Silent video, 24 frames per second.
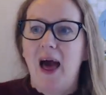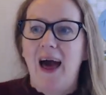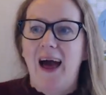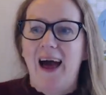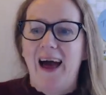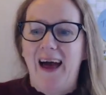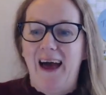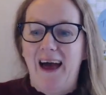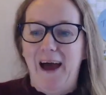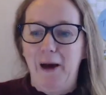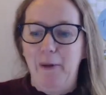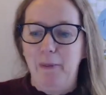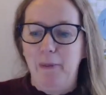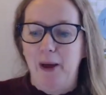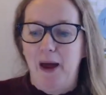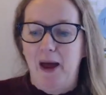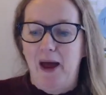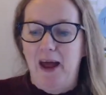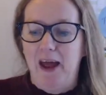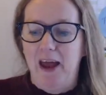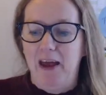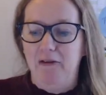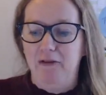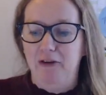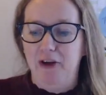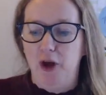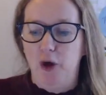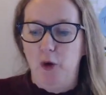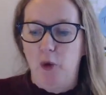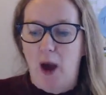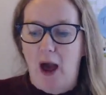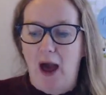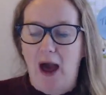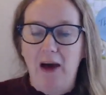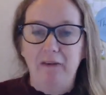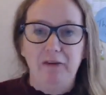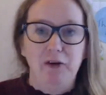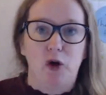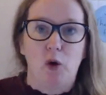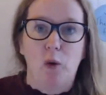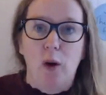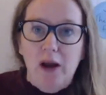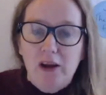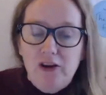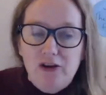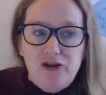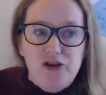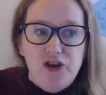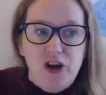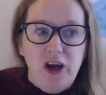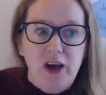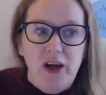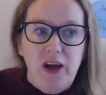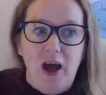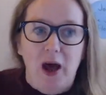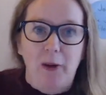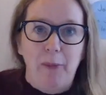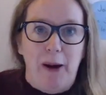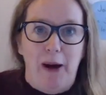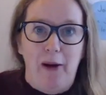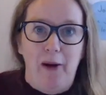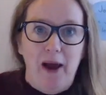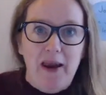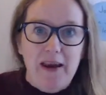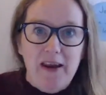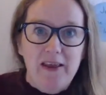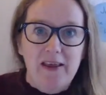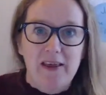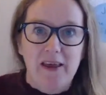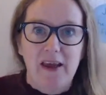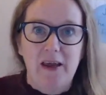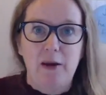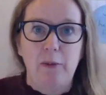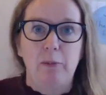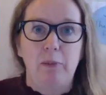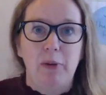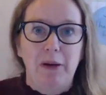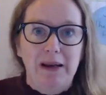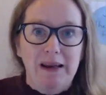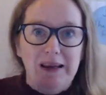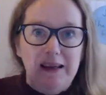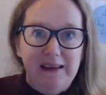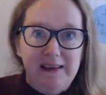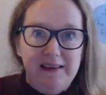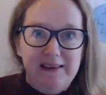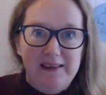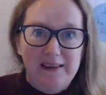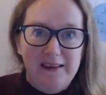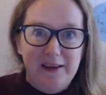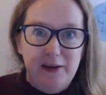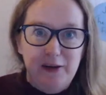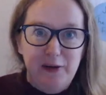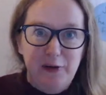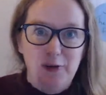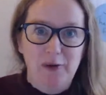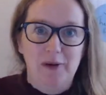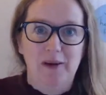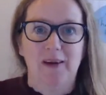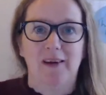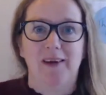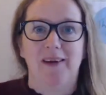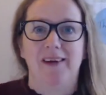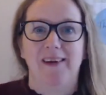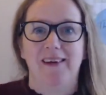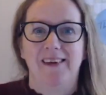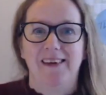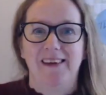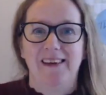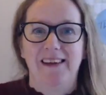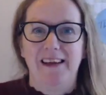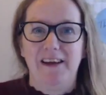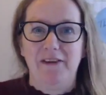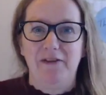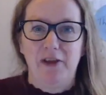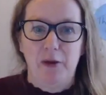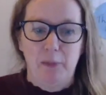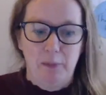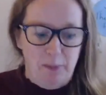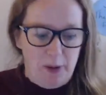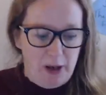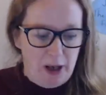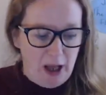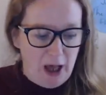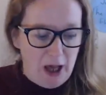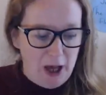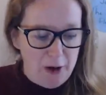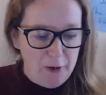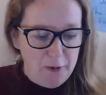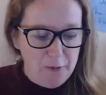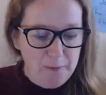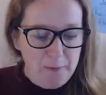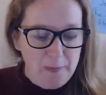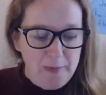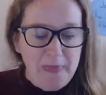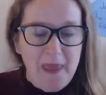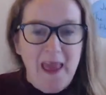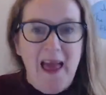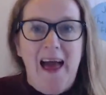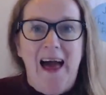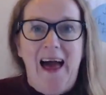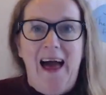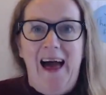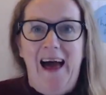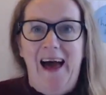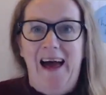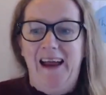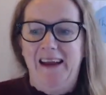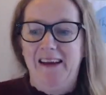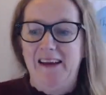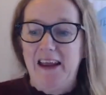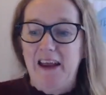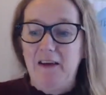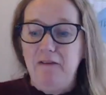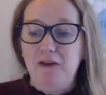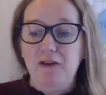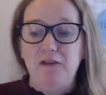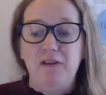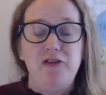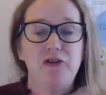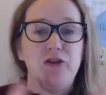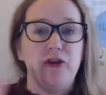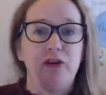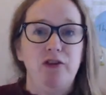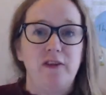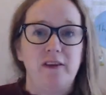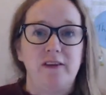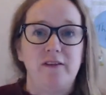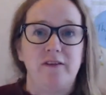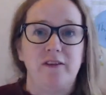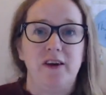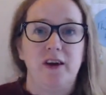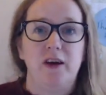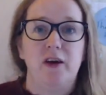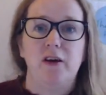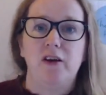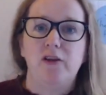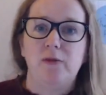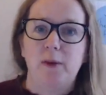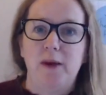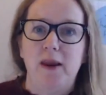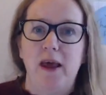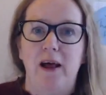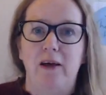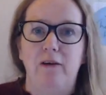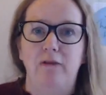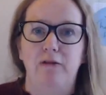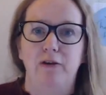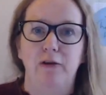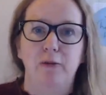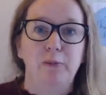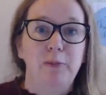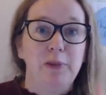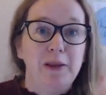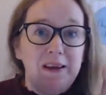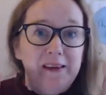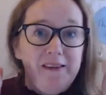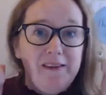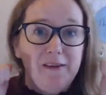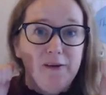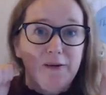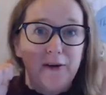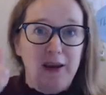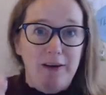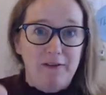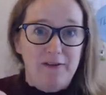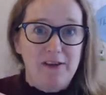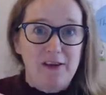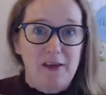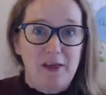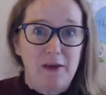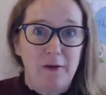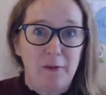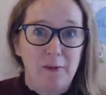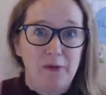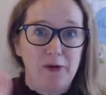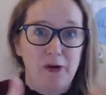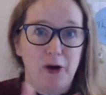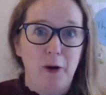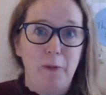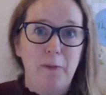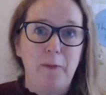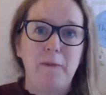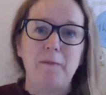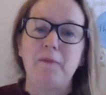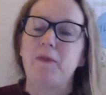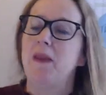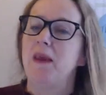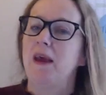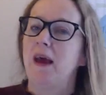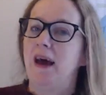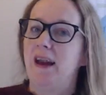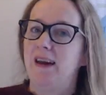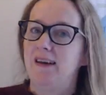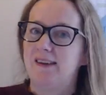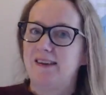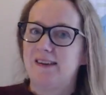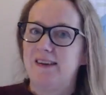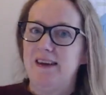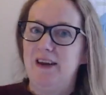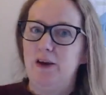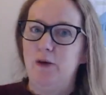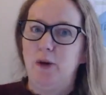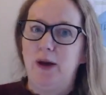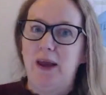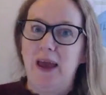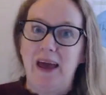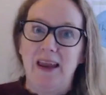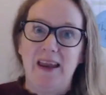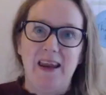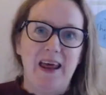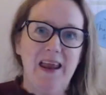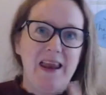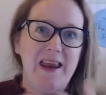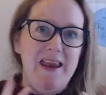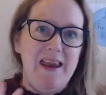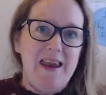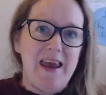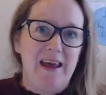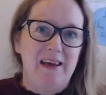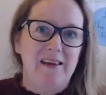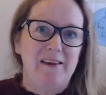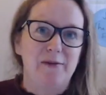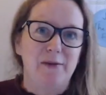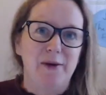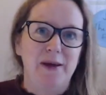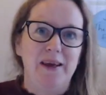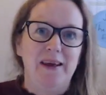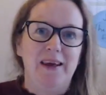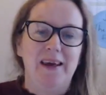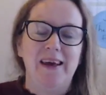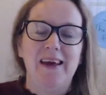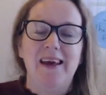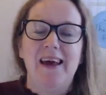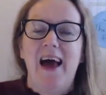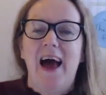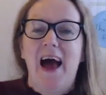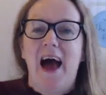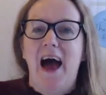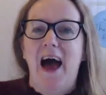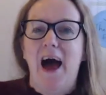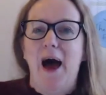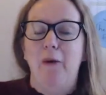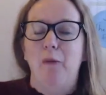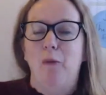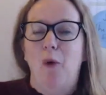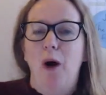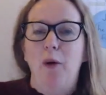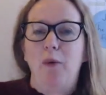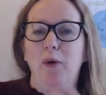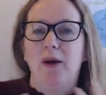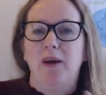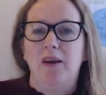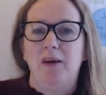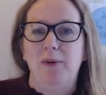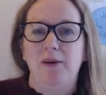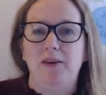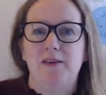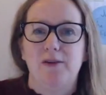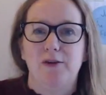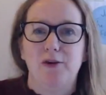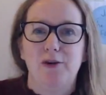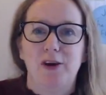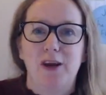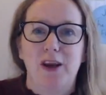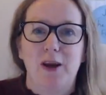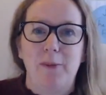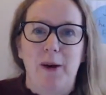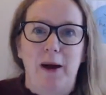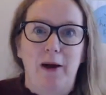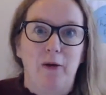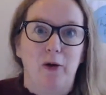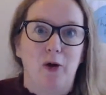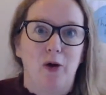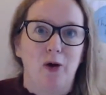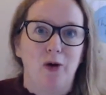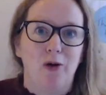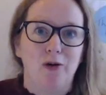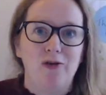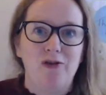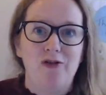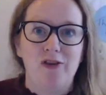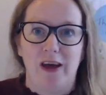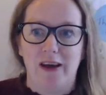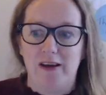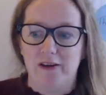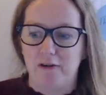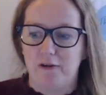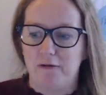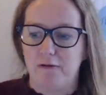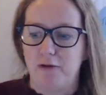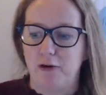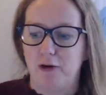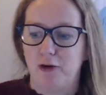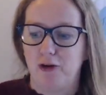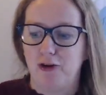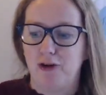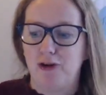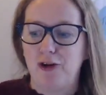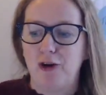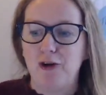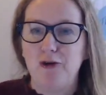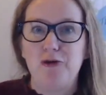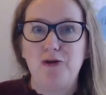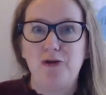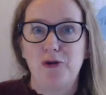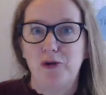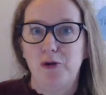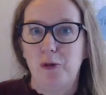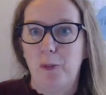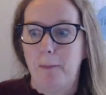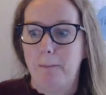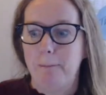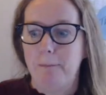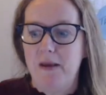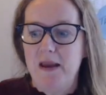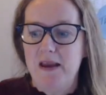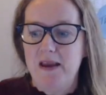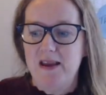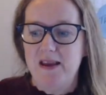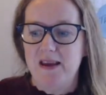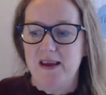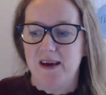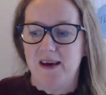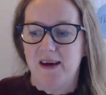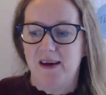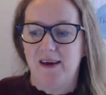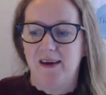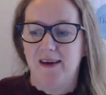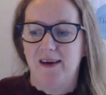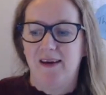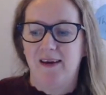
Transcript: If you have a question about anything, please do leave them below. And if you've enjoyed this video and it's been helpful, please do give us a thumbs up. And I'll see you again next week, where we're going to be talking about content for social media